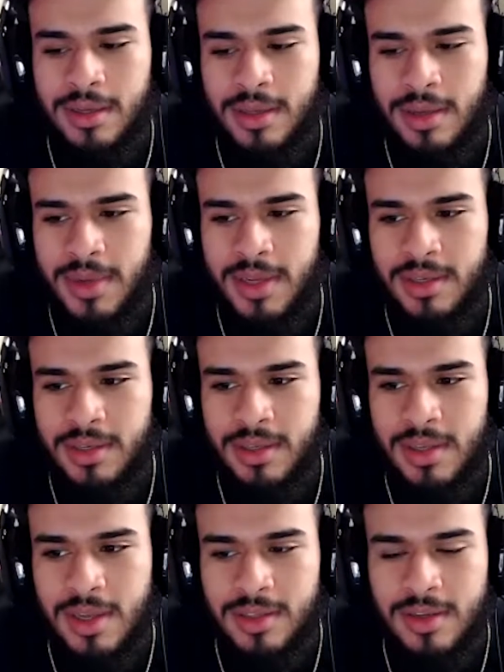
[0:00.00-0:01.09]
I mean,
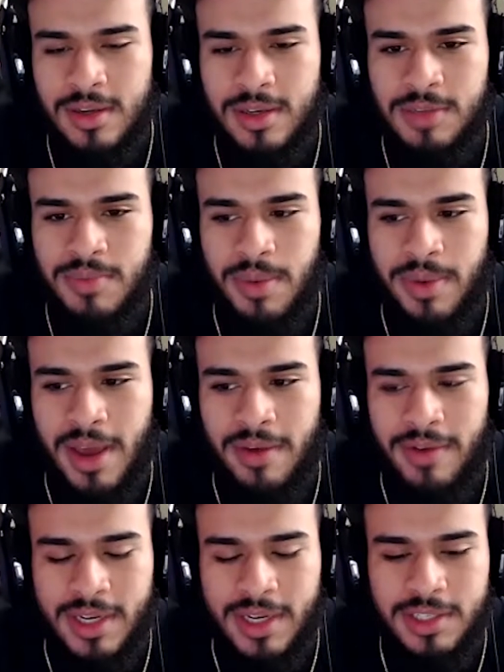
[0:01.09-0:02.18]
as long as you probably
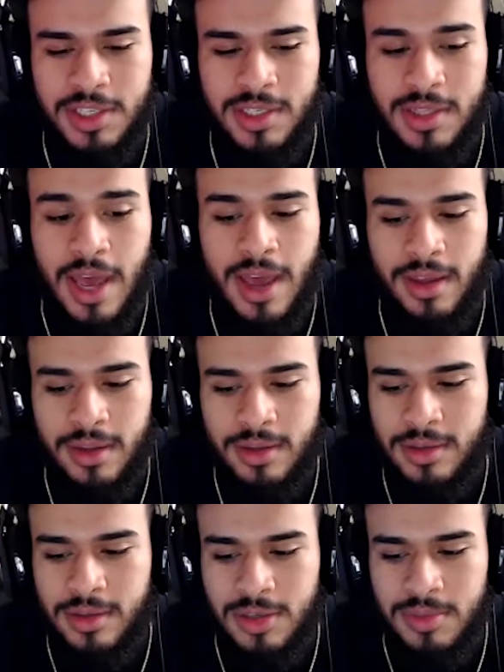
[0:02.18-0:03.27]
have, I guess, just that,
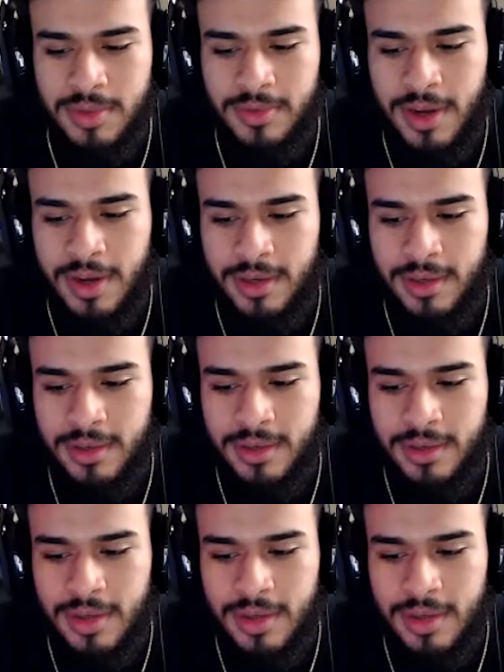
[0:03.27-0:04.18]
you should be fine.